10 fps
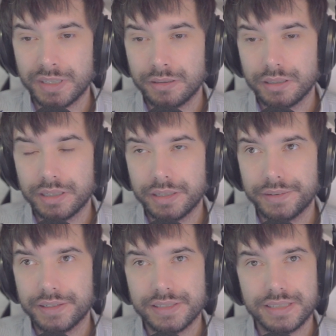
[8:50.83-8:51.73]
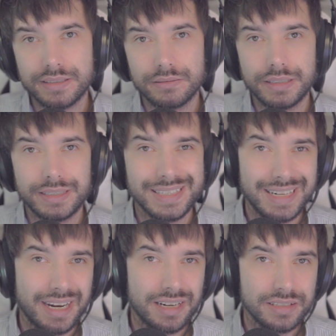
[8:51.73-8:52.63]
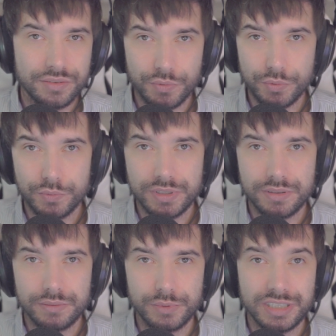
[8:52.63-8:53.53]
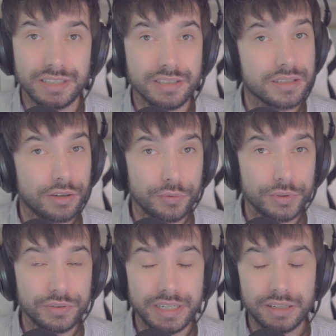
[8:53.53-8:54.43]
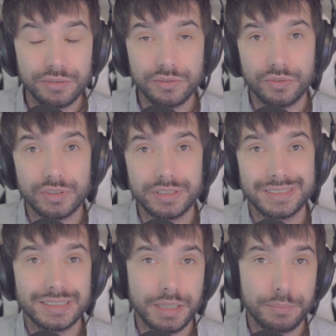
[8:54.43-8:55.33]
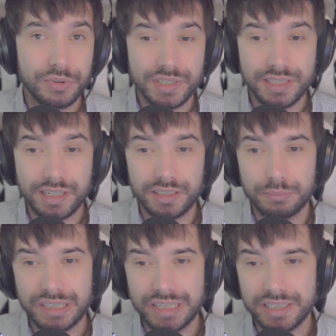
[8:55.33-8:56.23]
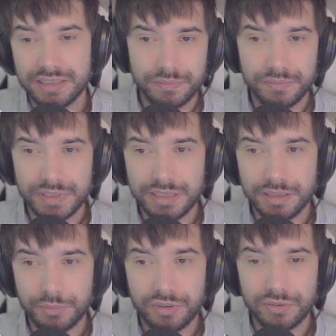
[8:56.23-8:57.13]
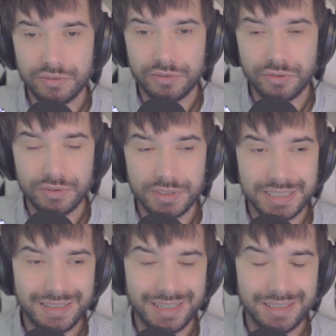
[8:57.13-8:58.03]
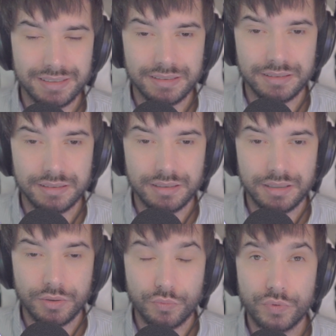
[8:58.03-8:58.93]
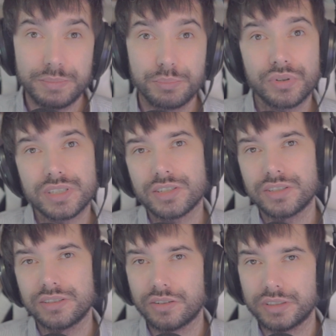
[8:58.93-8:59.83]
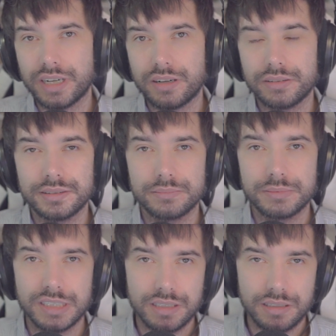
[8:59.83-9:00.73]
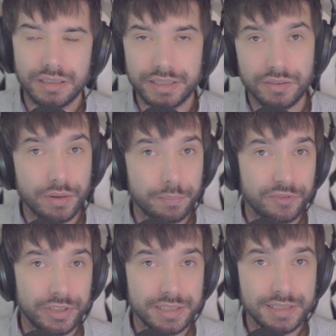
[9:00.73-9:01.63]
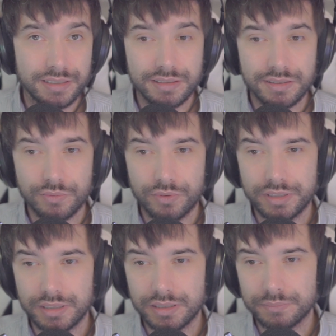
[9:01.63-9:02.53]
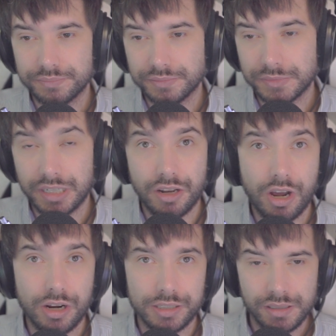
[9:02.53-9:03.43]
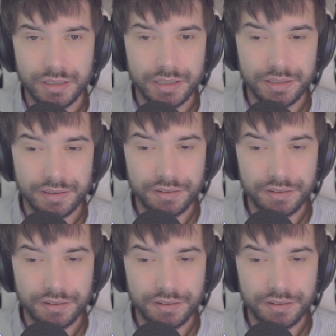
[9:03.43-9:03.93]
And that is like snares and roots, which can slow you down or keep you stuck in place. Some crowd controls that reposition your own character, like a grip, for instance, or a knock. And then the